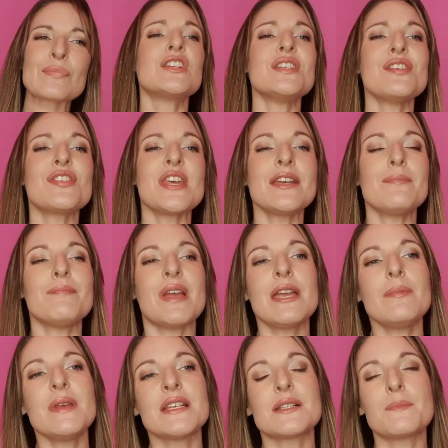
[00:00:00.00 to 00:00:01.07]
Do you think
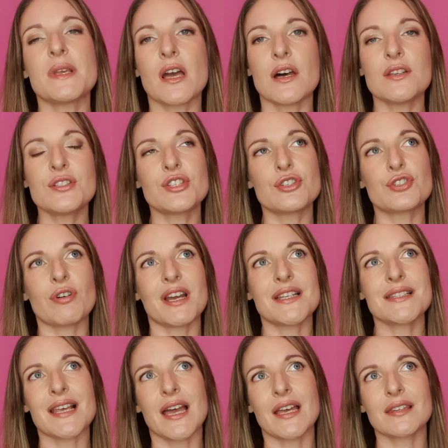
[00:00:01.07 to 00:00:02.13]
maybe it's because the
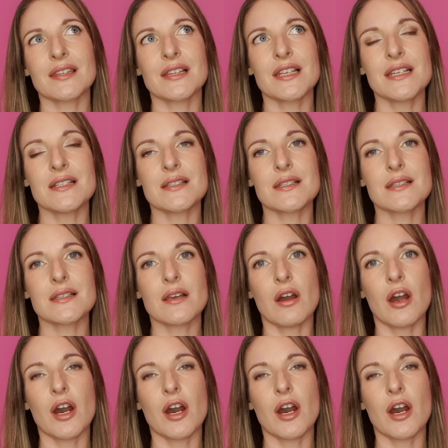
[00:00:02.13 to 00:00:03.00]
trans athletes